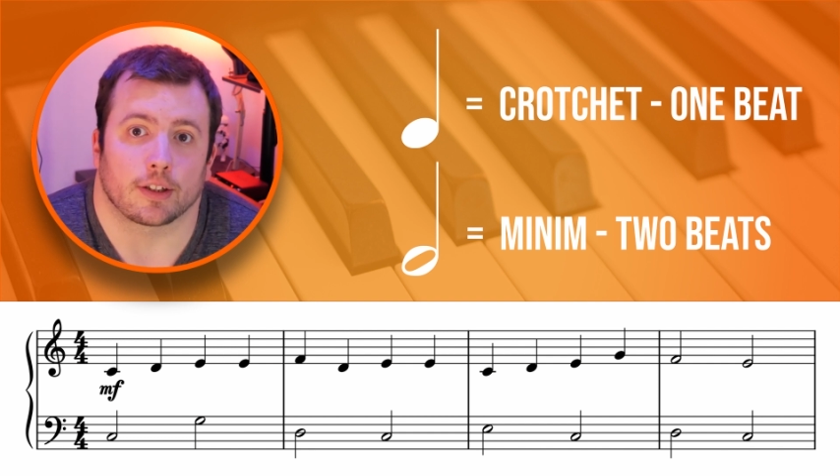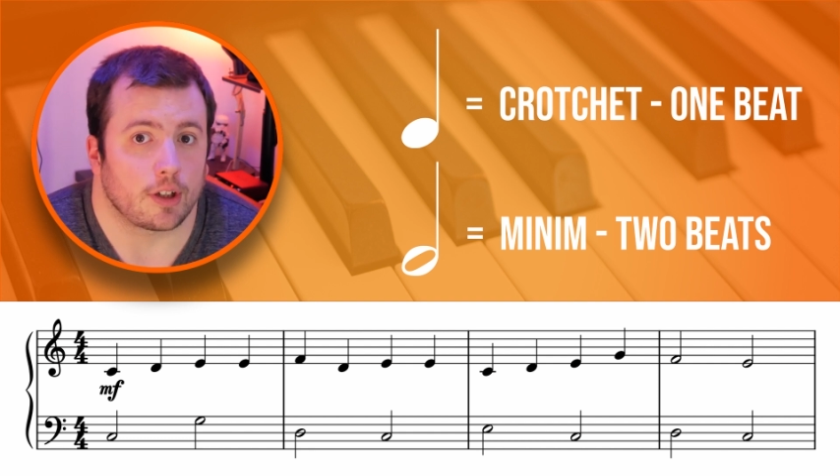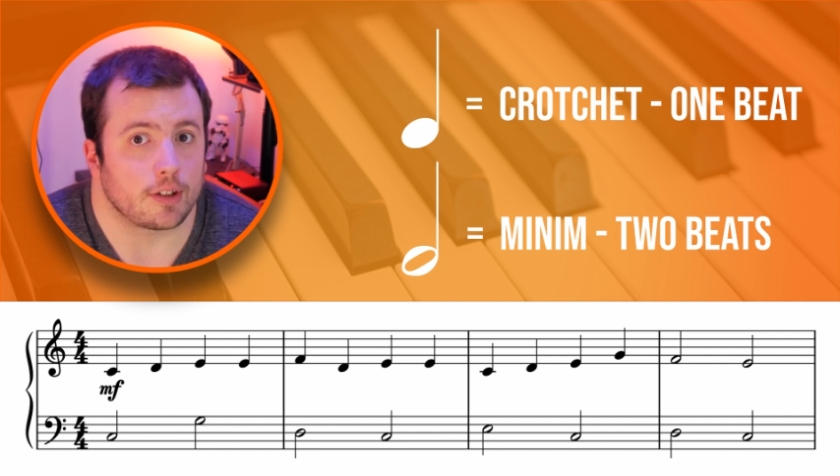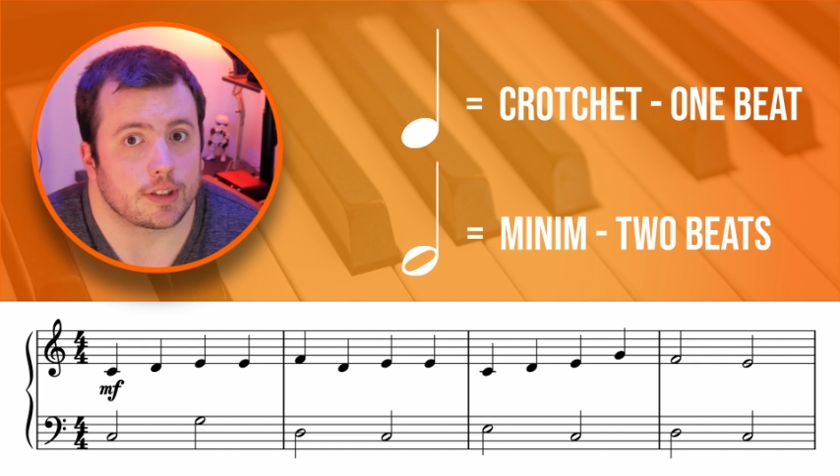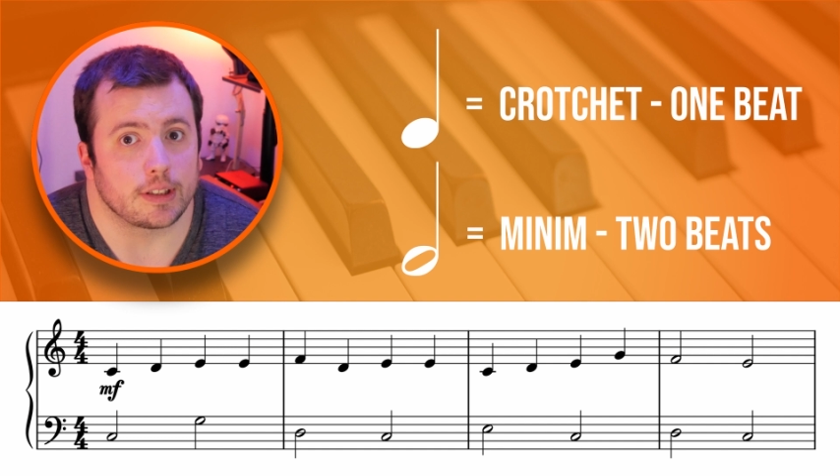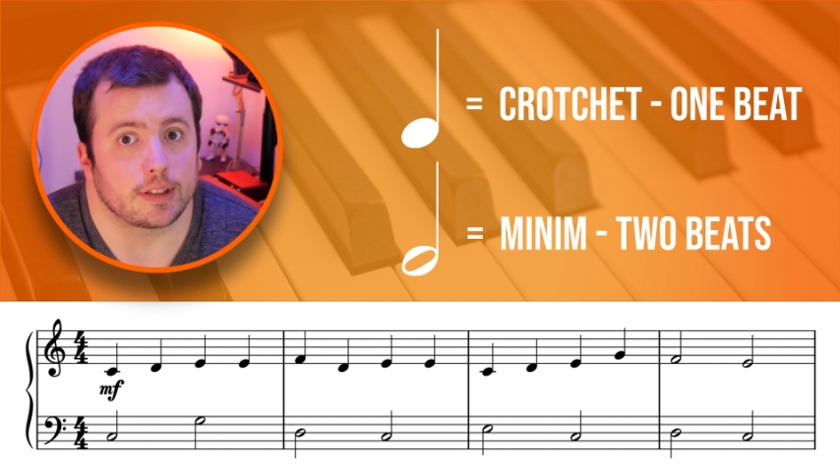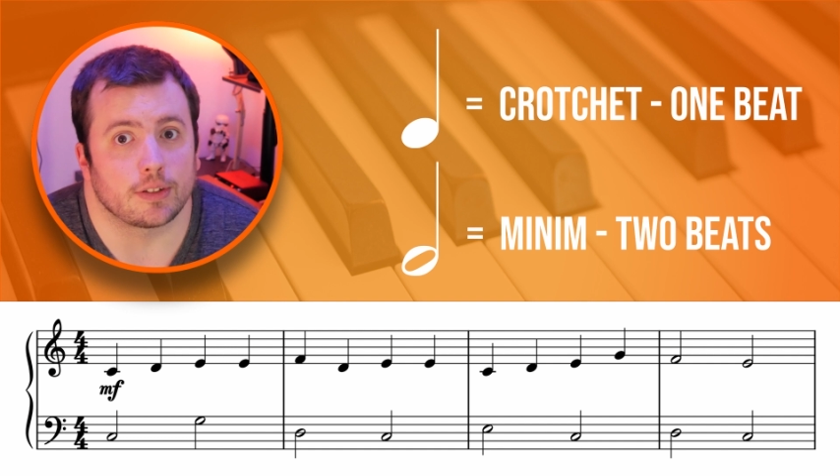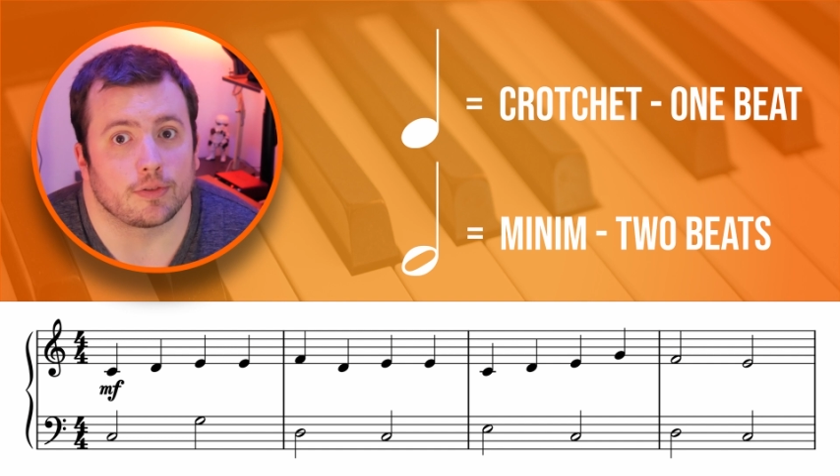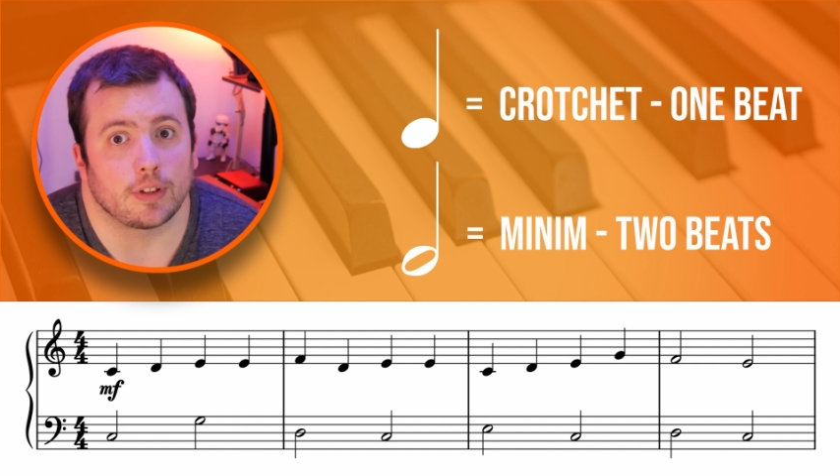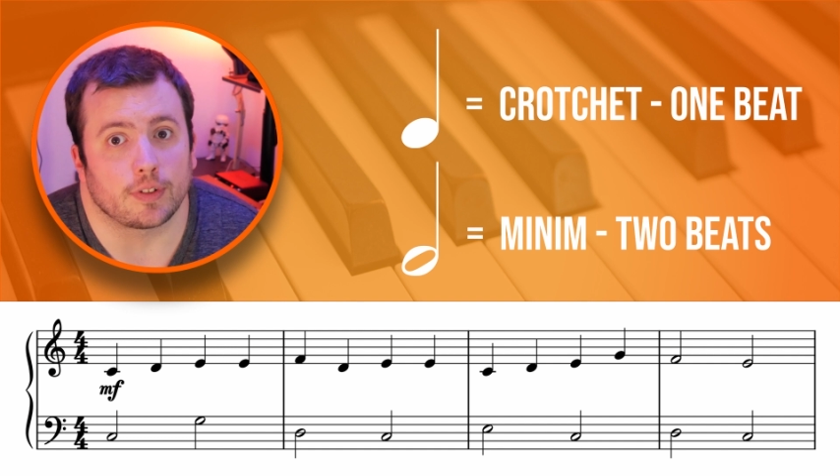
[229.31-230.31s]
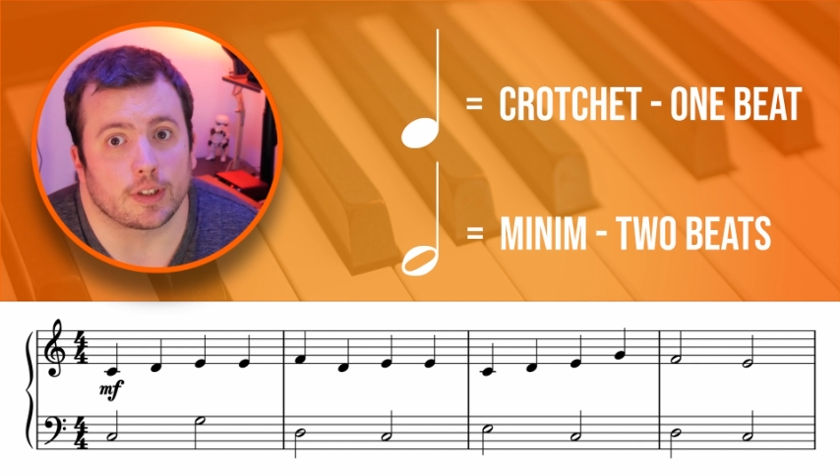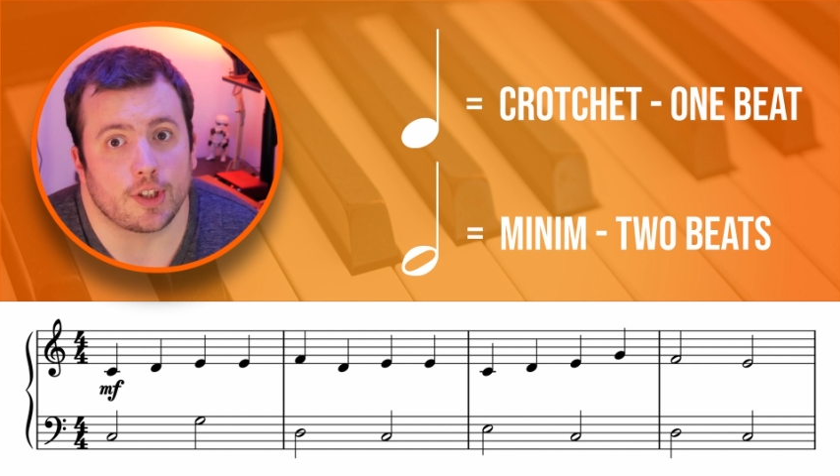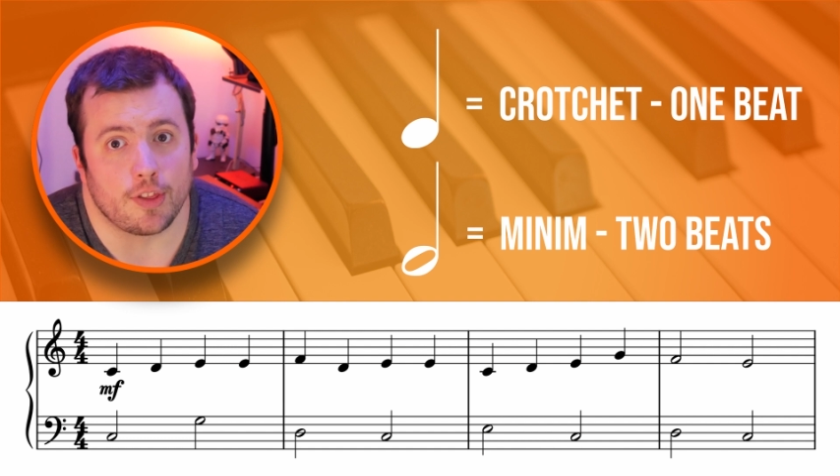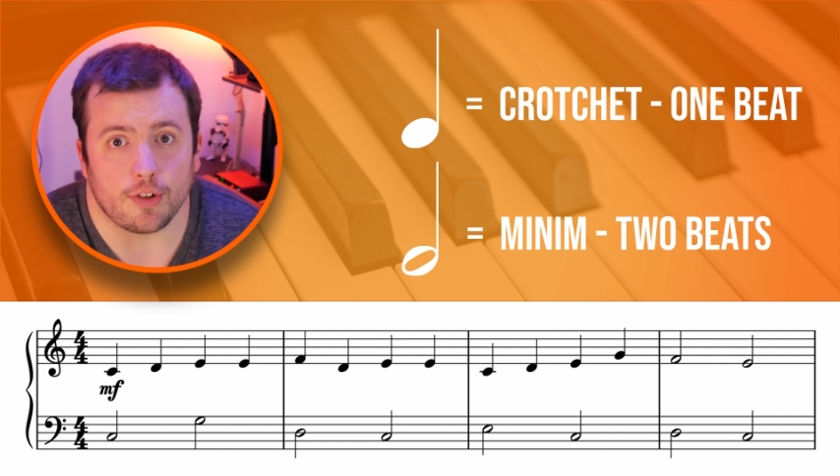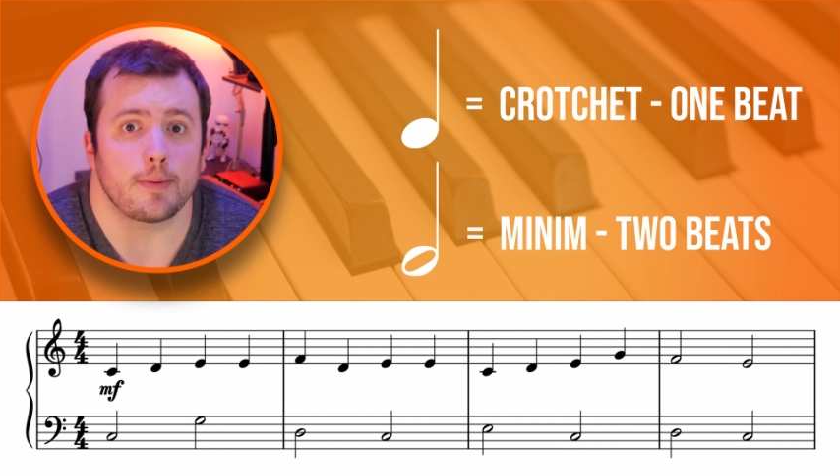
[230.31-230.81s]
crotchets for the
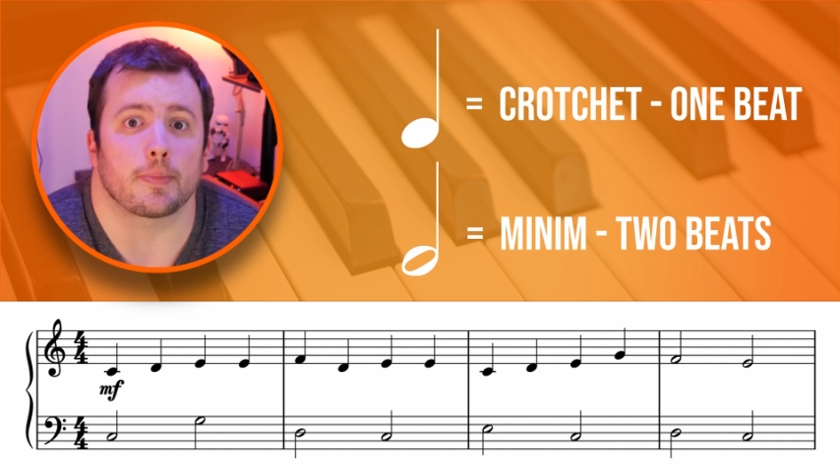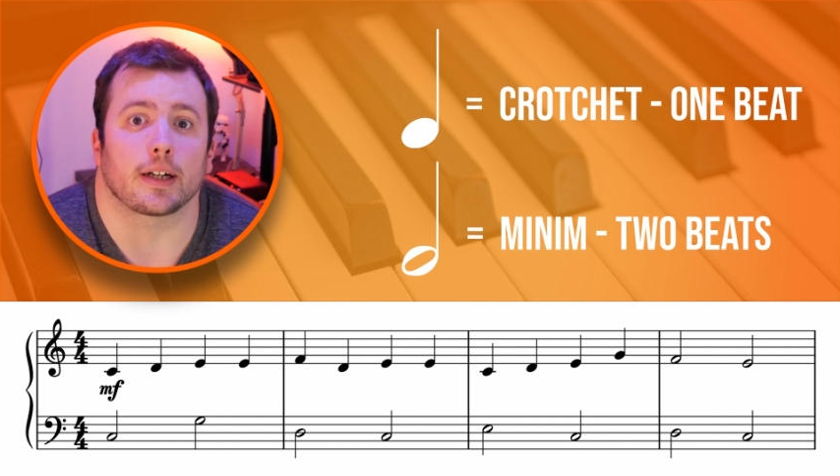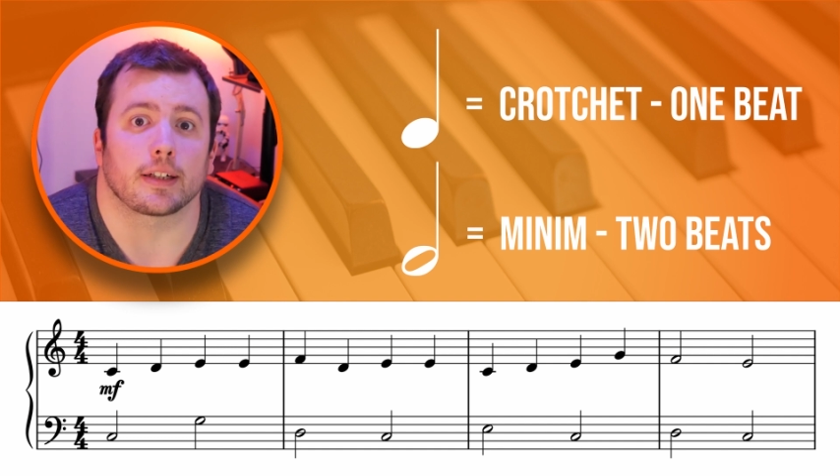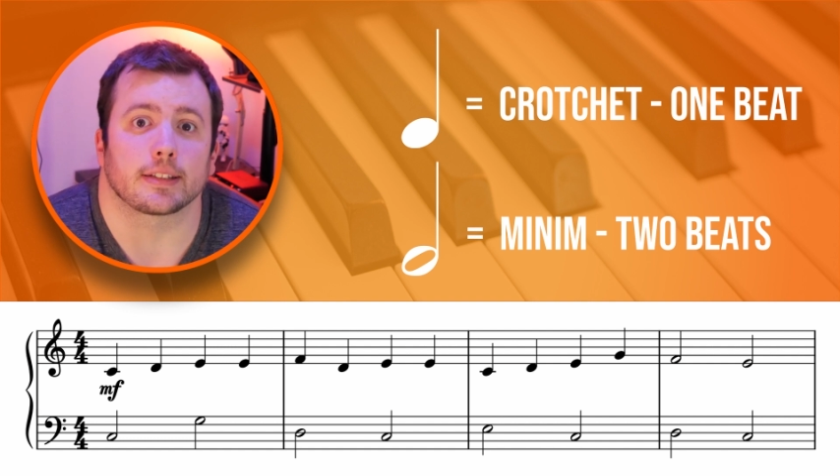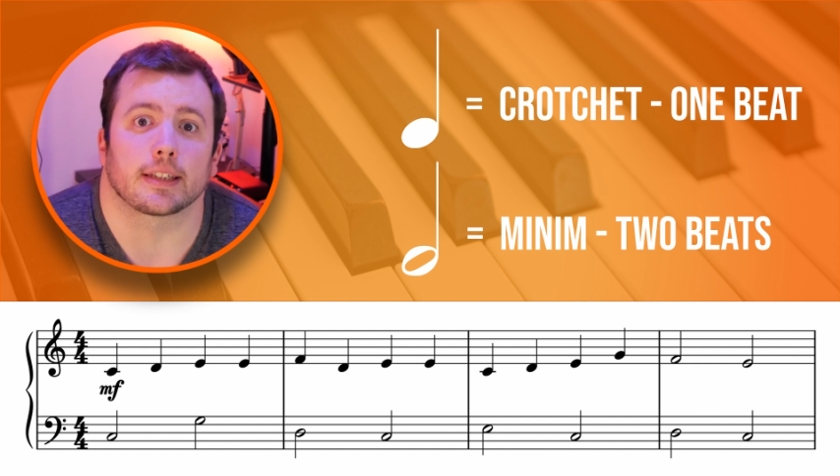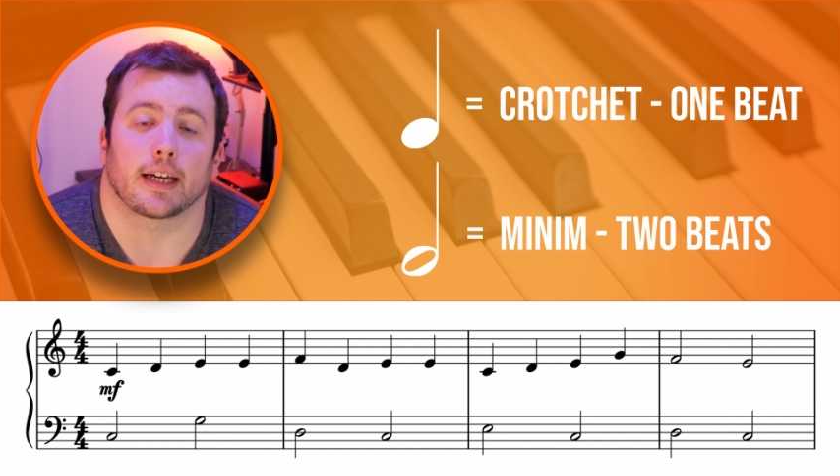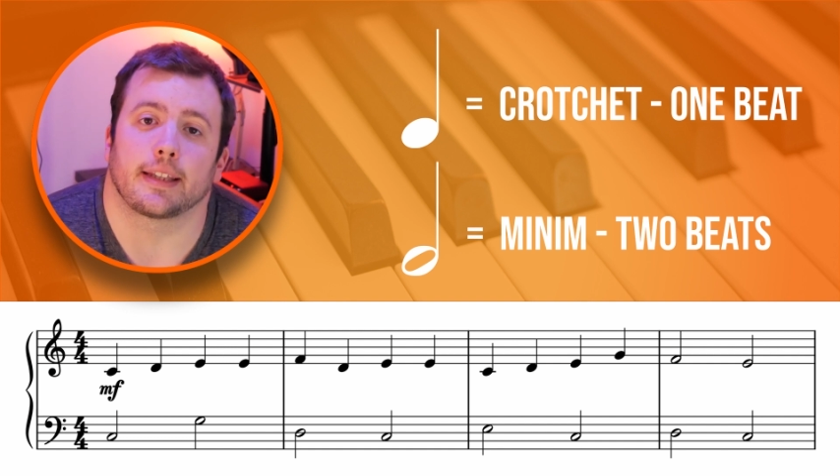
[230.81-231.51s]
first 3 bars,